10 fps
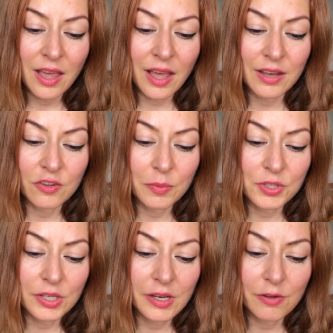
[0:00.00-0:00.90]
and
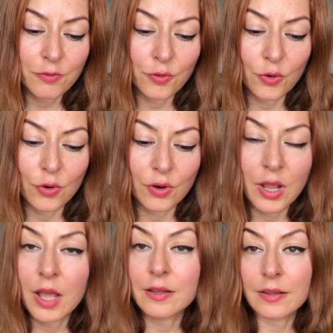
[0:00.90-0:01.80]
especially for
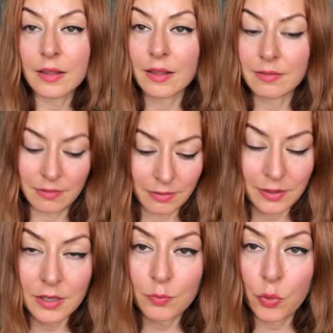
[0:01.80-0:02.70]
the
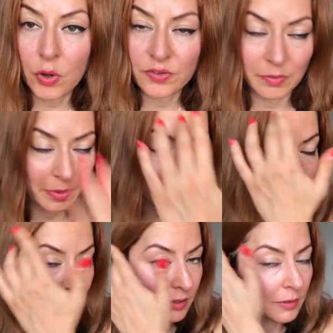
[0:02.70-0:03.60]
thin pointy
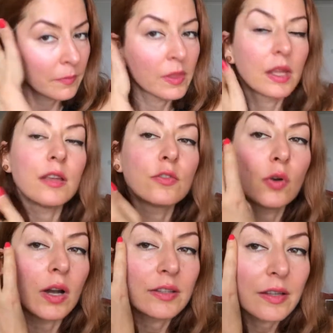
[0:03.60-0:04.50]
bit, it's
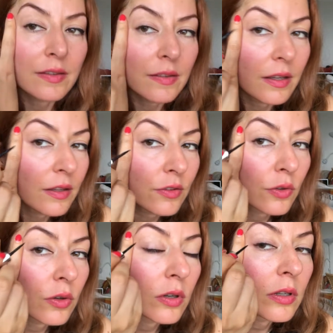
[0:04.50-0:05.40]
quite easy.
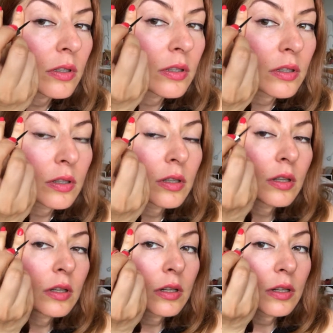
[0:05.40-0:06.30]
So
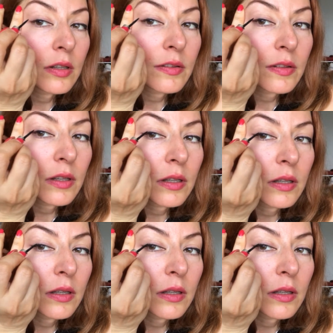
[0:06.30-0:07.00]
let's see.